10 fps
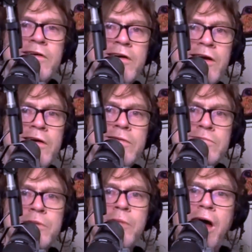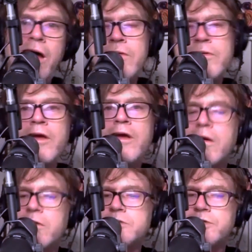Honeycomb, be my own.
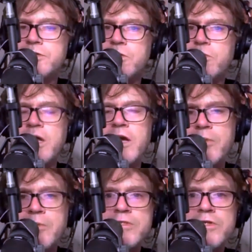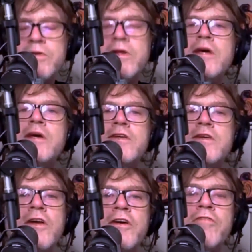All right, so that's our recap episode.
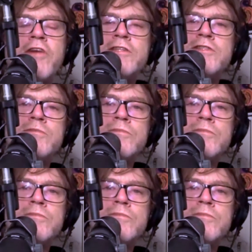Tell all your friends.